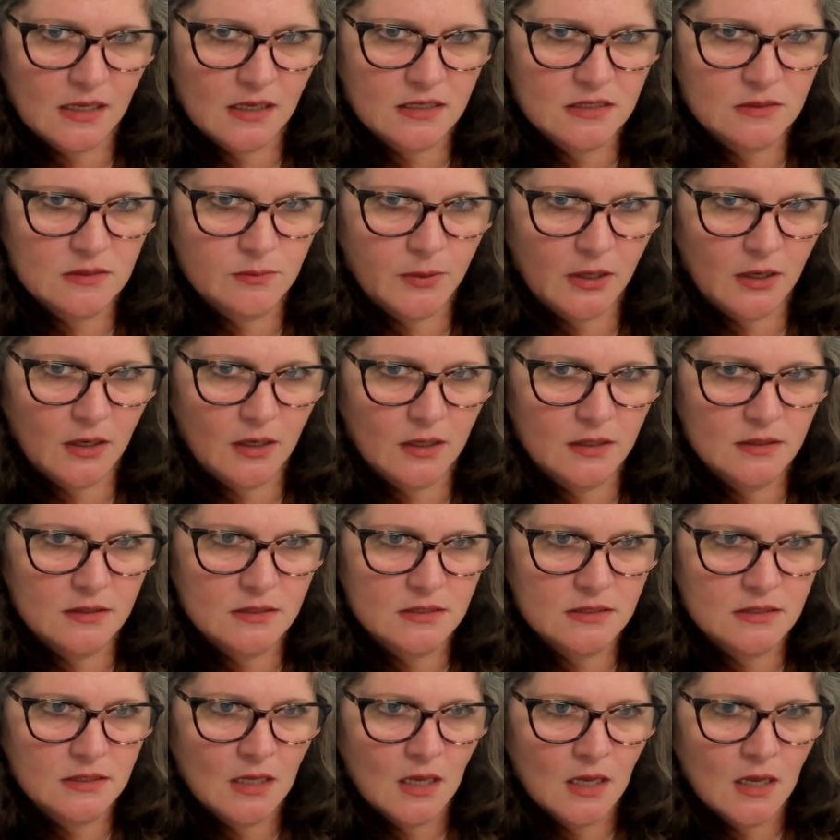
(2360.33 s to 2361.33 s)

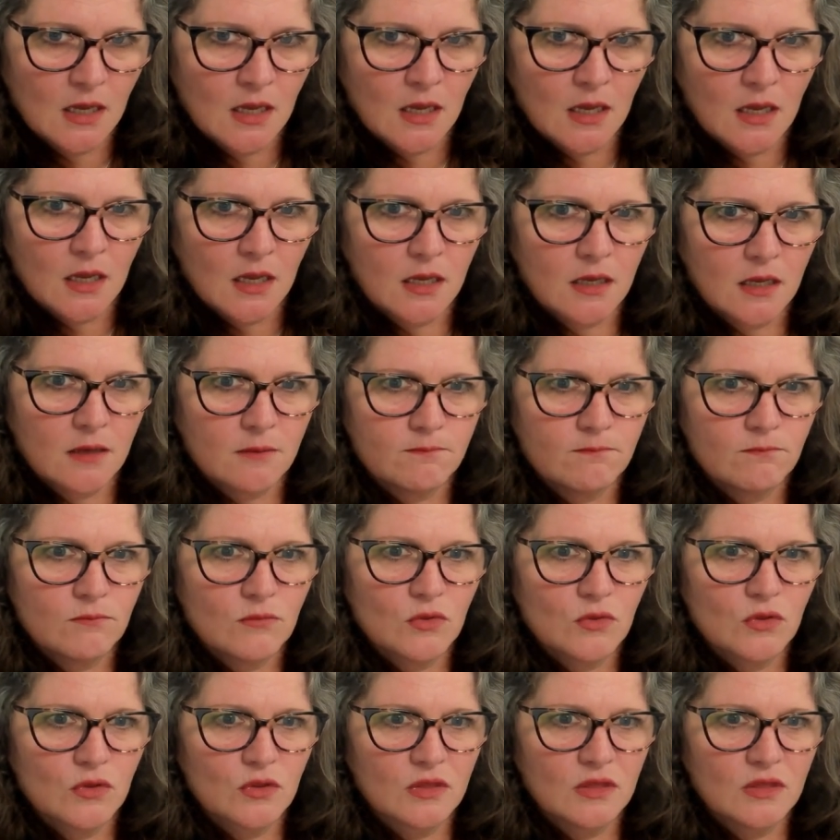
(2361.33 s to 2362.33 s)
experience. Um,